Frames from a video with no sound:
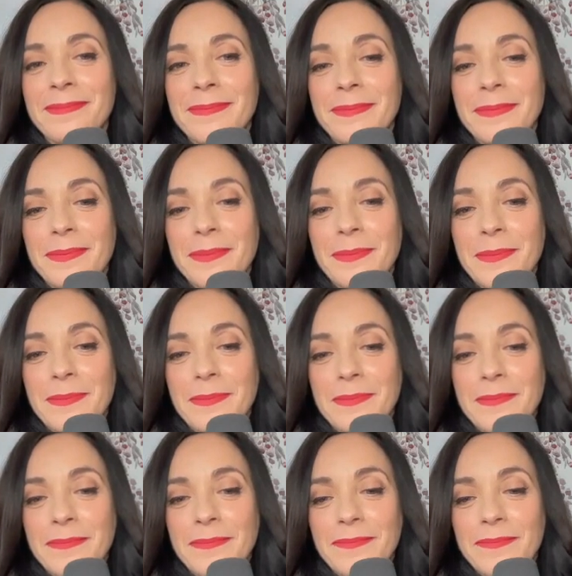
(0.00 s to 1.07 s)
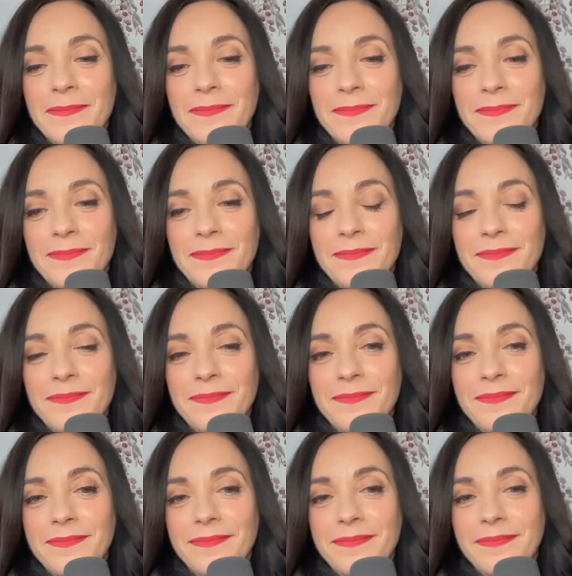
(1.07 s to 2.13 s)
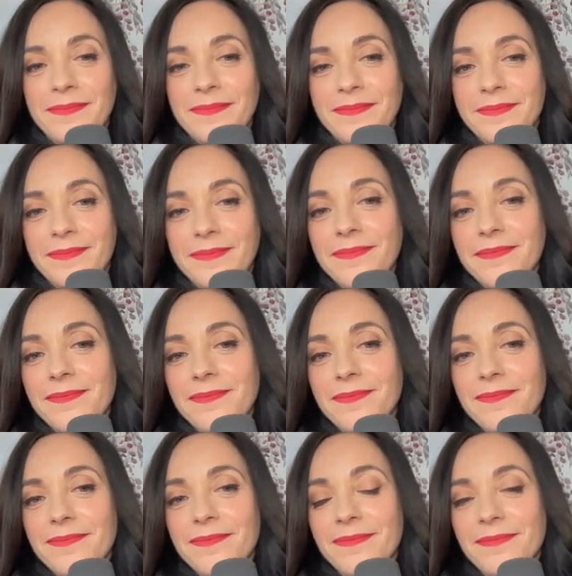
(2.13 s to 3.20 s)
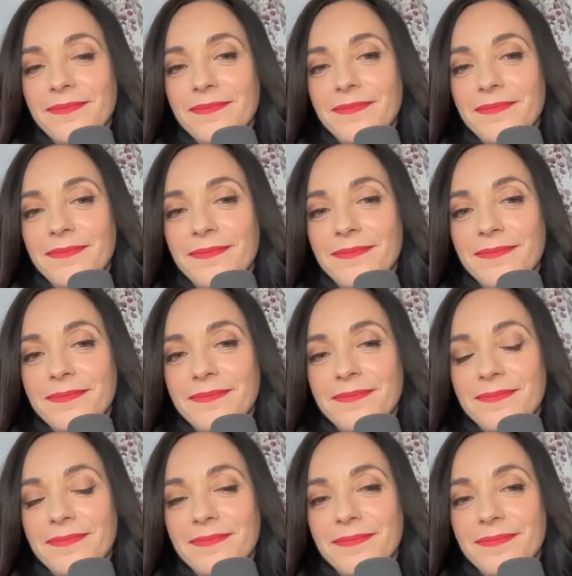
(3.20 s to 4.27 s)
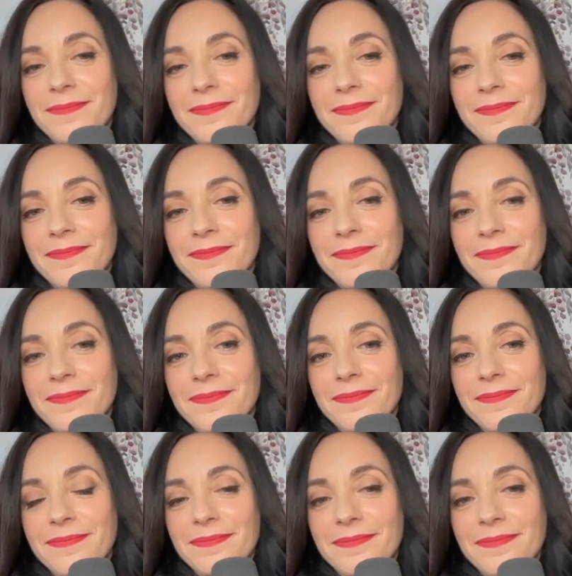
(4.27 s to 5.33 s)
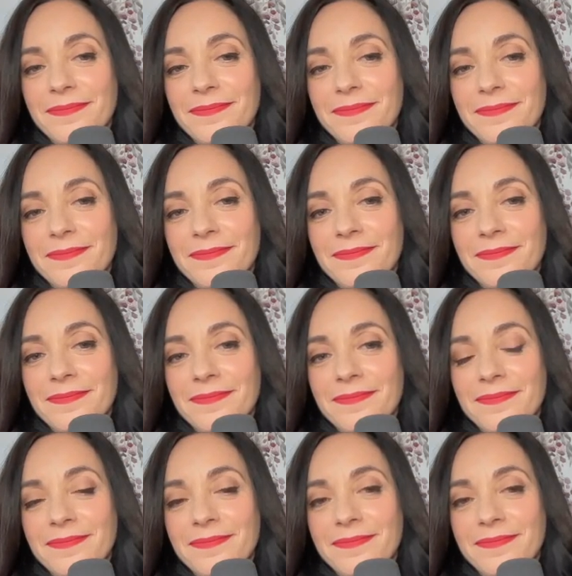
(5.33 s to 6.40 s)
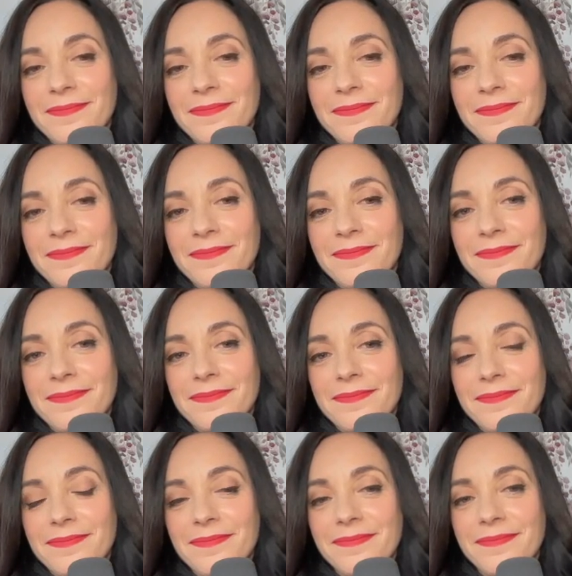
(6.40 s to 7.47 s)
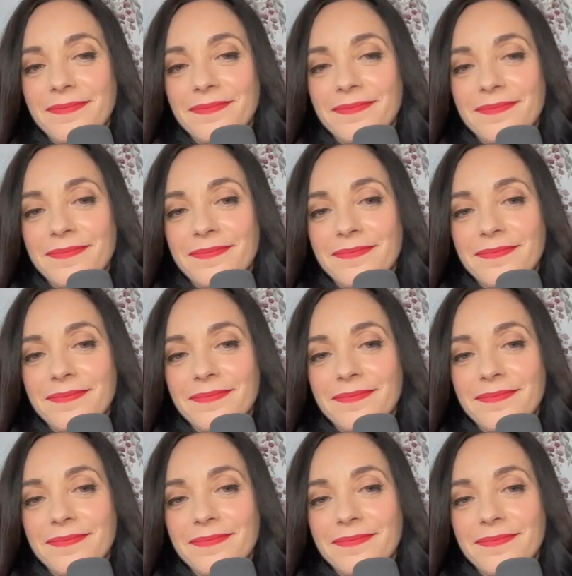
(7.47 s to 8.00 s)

No words are spoken by the person on screen.